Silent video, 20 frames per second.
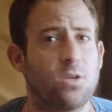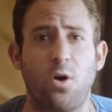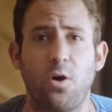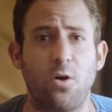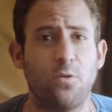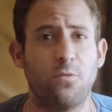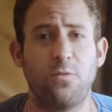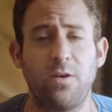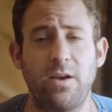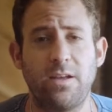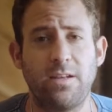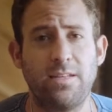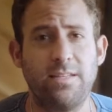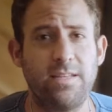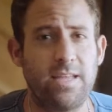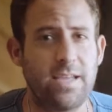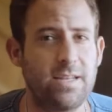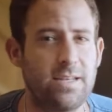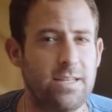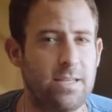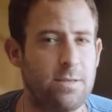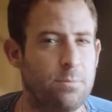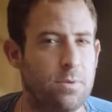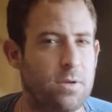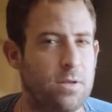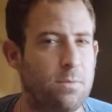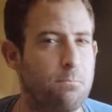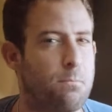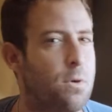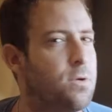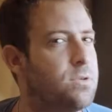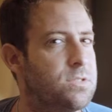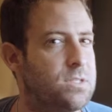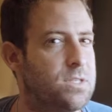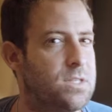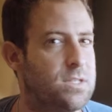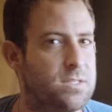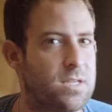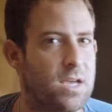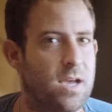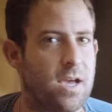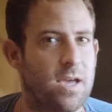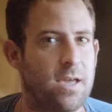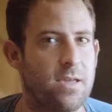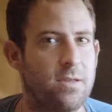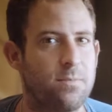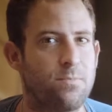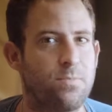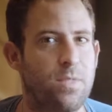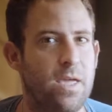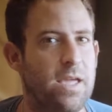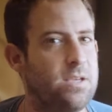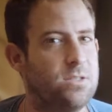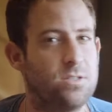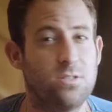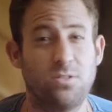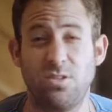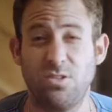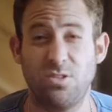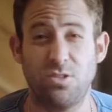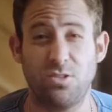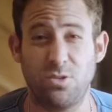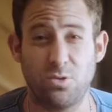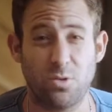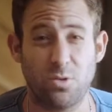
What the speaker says: all fine and dandy, but most of the time, agents are just